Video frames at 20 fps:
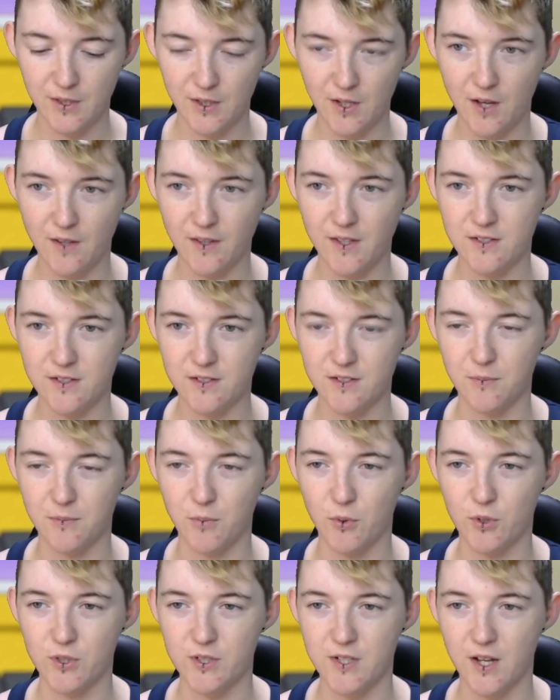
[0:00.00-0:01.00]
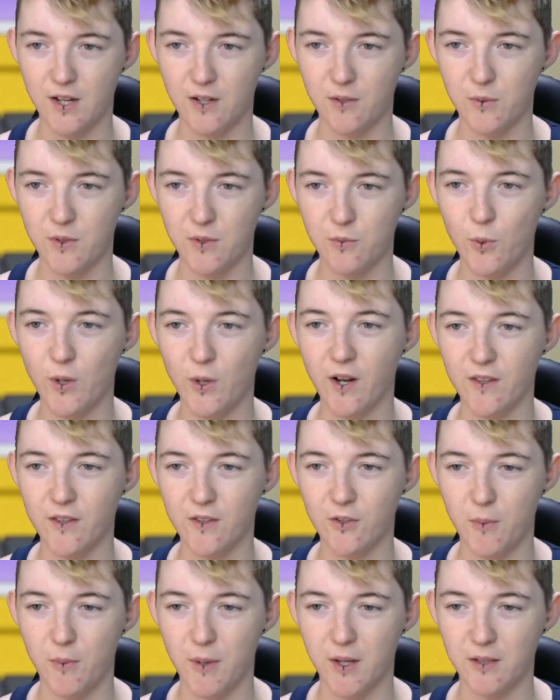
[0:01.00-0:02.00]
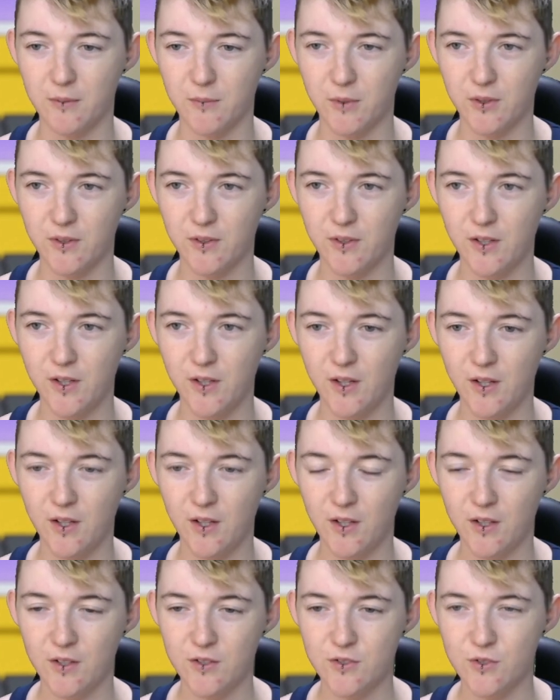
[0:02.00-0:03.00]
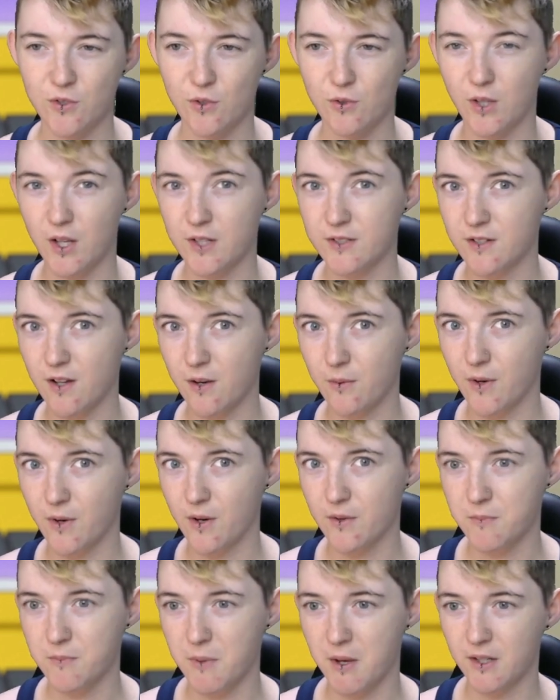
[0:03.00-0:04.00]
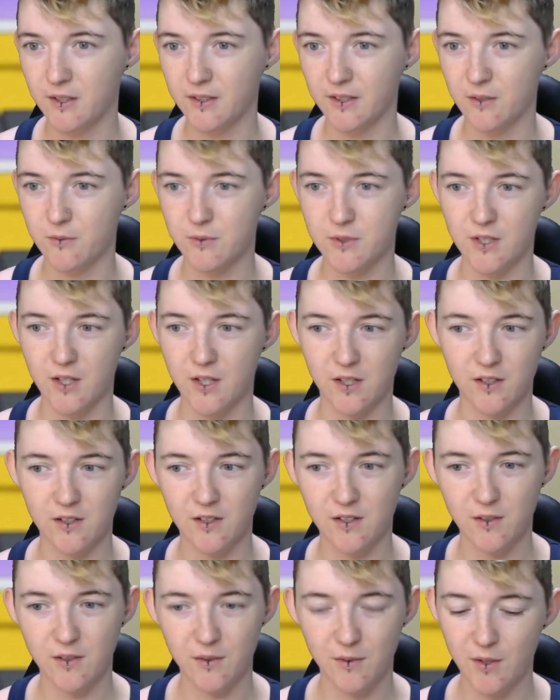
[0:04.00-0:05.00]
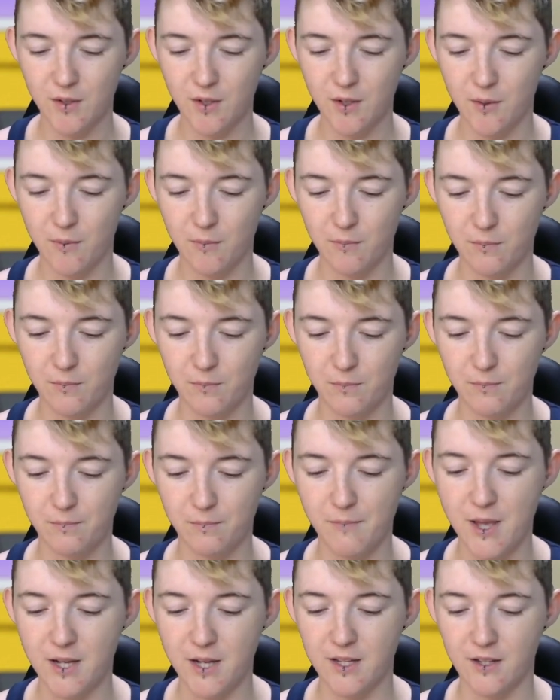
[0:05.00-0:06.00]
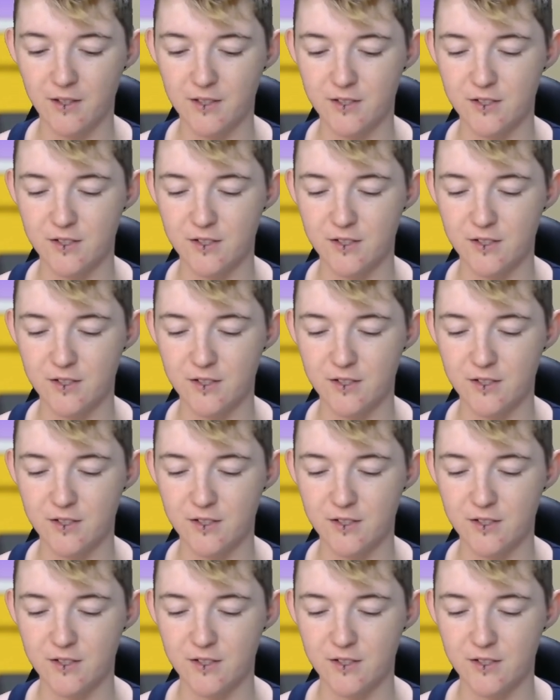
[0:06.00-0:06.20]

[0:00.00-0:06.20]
ah, there's a support attack with one other Omegamon. So last night when I was battling, it was like many other